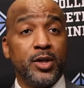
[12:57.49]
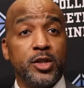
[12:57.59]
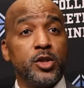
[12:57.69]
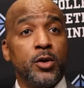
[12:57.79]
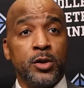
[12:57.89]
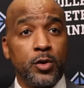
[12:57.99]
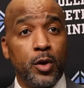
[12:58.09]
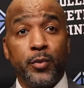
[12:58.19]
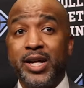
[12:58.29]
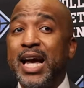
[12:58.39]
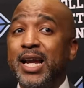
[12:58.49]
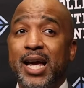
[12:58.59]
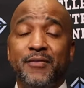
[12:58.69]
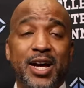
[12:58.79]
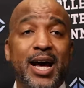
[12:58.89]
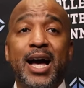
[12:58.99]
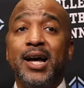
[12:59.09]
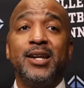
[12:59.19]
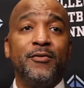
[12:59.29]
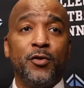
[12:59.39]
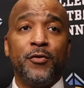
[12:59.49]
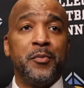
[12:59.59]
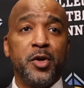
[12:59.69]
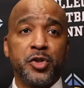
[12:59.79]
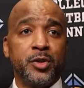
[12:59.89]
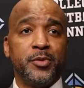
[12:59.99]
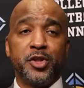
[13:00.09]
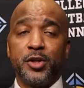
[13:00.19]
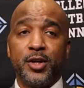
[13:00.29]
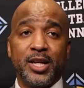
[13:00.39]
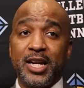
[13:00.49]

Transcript: whether it's on the court, we got to have a high level of emotional maturity.